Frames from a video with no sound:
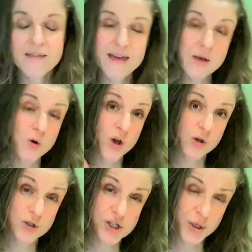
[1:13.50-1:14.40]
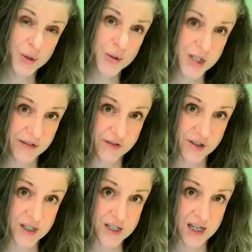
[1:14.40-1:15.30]
And they work on two
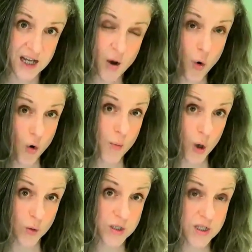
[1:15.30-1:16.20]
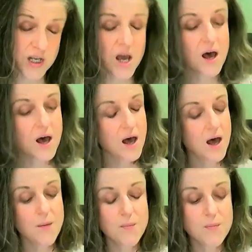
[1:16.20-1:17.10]
different hormones,
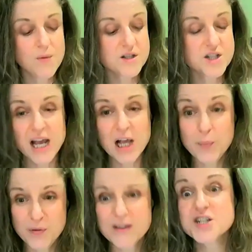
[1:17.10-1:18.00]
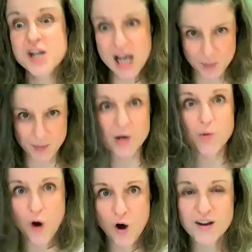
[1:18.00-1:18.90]
the
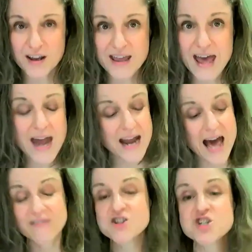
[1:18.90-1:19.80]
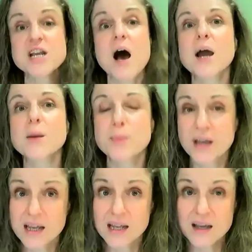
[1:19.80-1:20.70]
GLP-1 again and
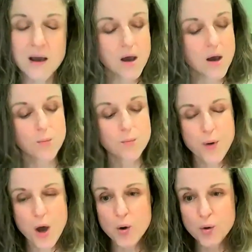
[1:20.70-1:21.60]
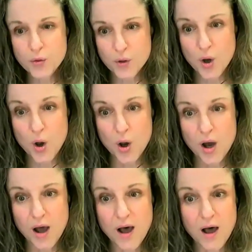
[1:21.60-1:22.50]
GIP, both
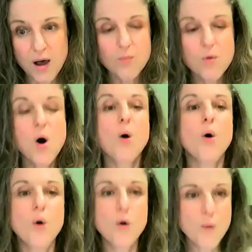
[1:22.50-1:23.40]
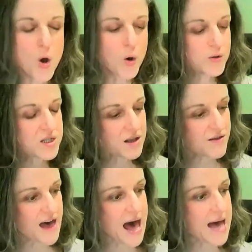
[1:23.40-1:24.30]
hormones
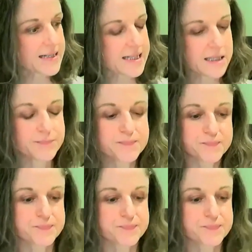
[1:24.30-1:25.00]
that,